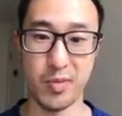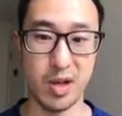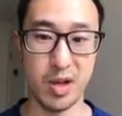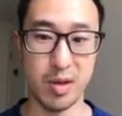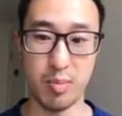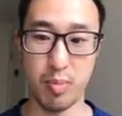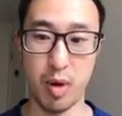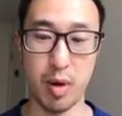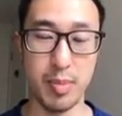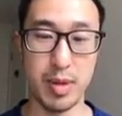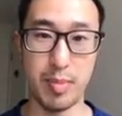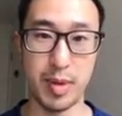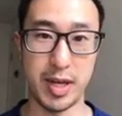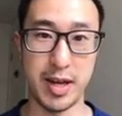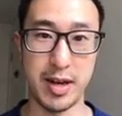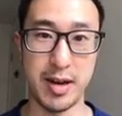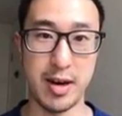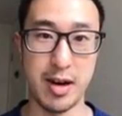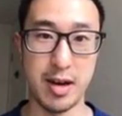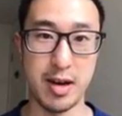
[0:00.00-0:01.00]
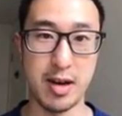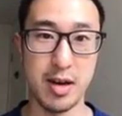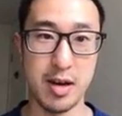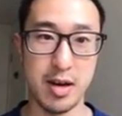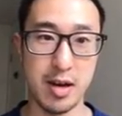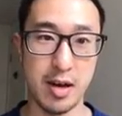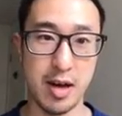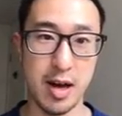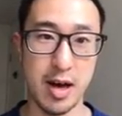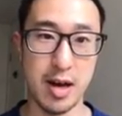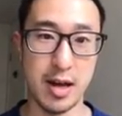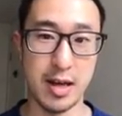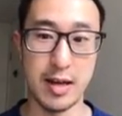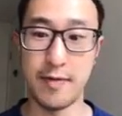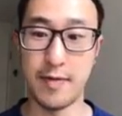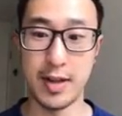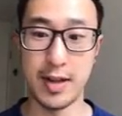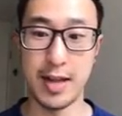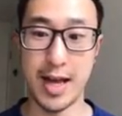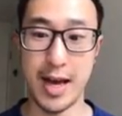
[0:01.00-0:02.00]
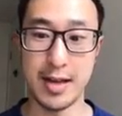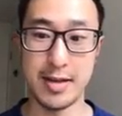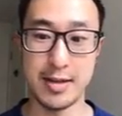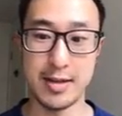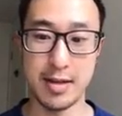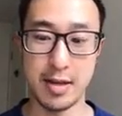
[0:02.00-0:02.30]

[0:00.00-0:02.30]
probably beginner, even less.